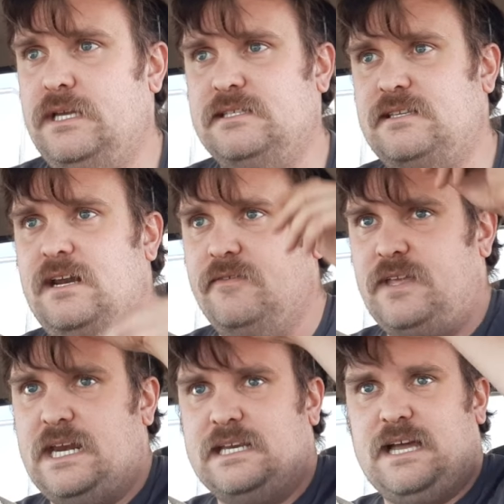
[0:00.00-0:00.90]
instead of
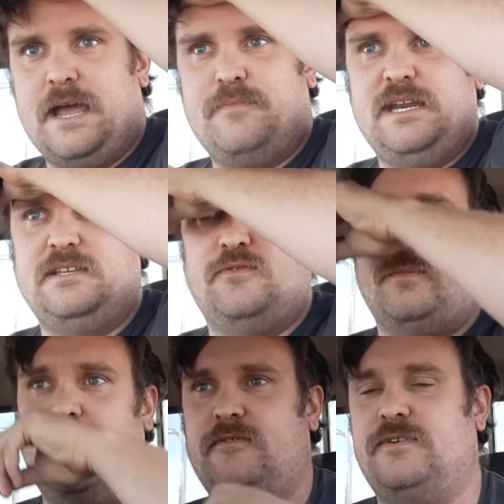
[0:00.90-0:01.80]
getting diabetes for
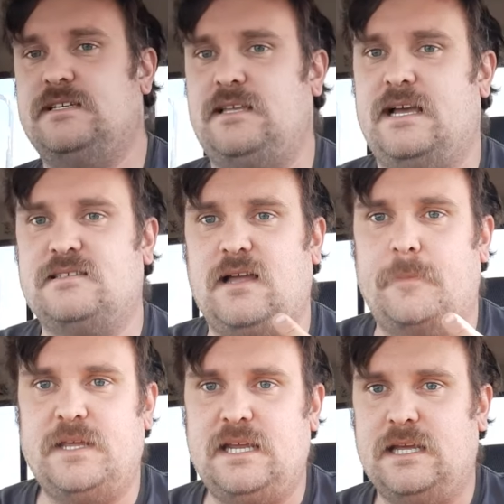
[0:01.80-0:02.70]
breakfast, I
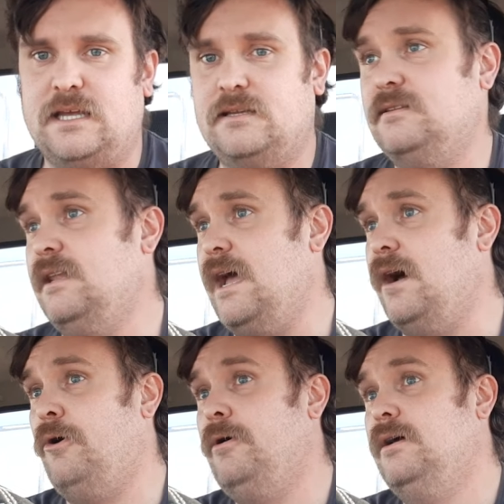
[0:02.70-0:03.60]
stopped eating it.
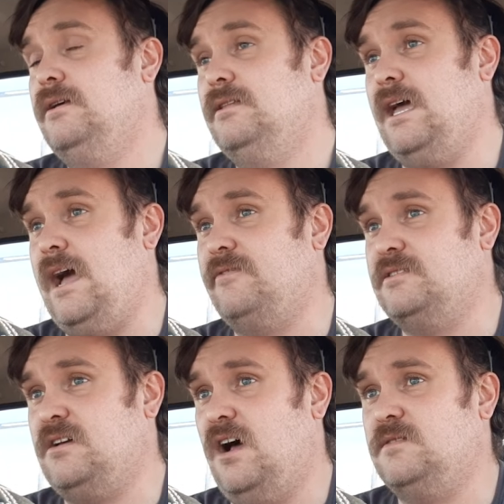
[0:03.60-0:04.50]
Now, they have
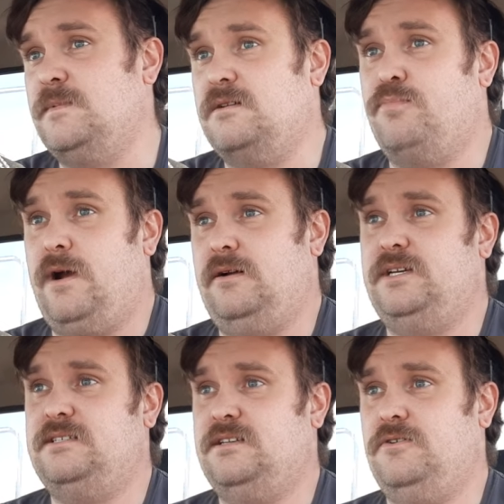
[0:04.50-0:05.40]
this Cosmic
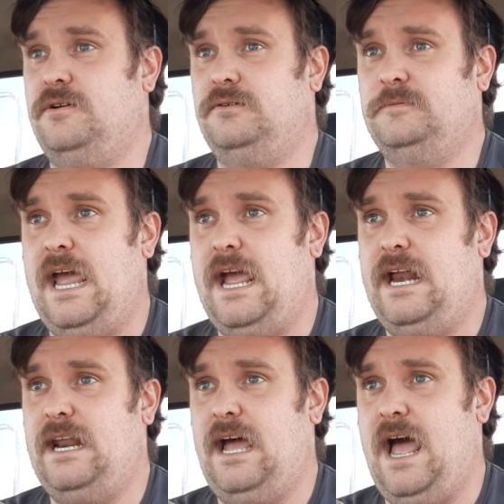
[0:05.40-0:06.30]
Brownie cereal,
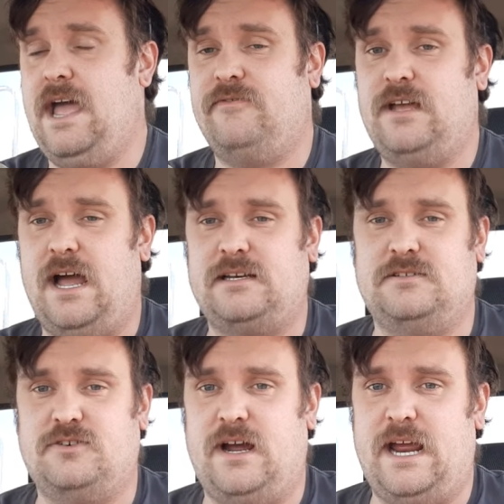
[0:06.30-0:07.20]
and I have got to
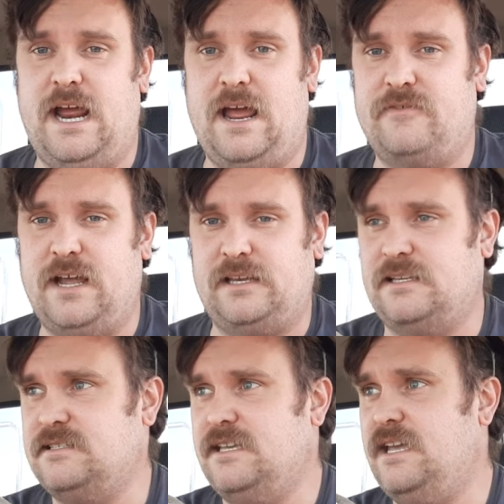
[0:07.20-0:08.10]
try it. I have got
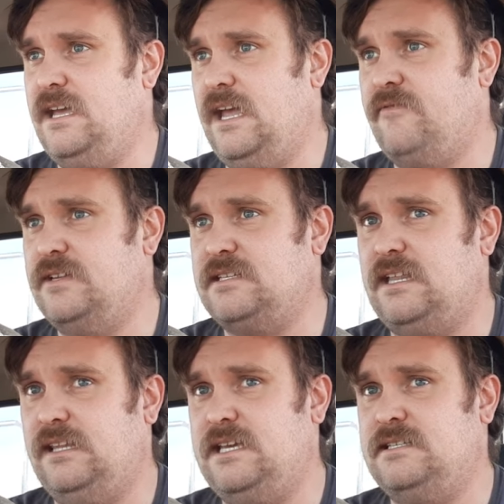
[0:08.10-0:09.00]
to see if it's
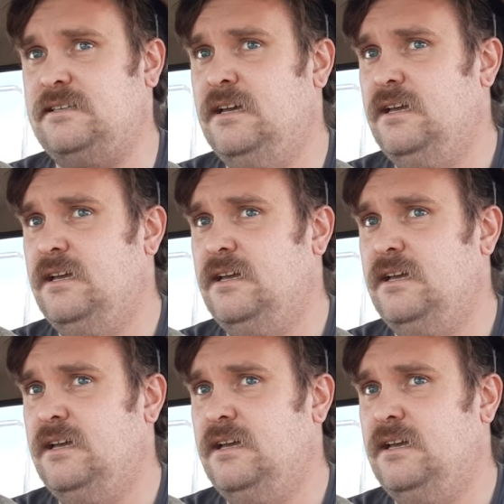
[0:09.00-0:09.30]
at least